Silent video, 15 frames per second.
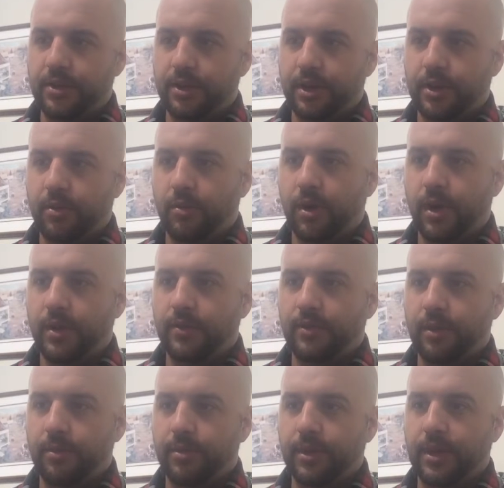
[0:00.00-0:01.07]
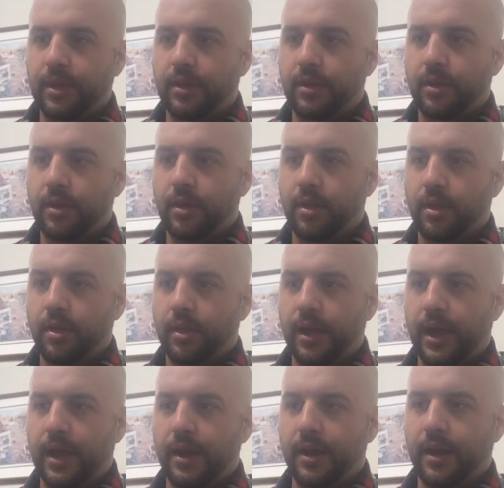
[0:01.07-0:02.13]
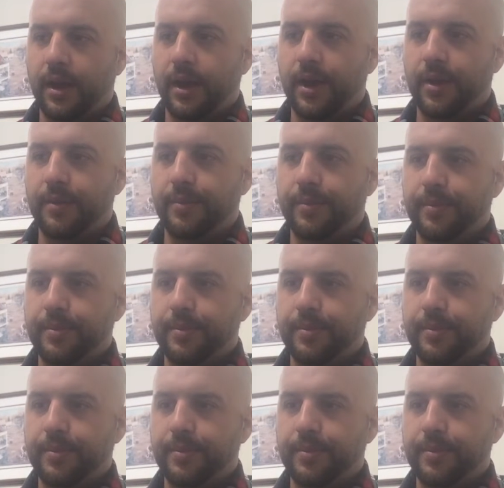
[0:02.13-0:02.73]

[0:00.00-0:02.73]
you're going to want something that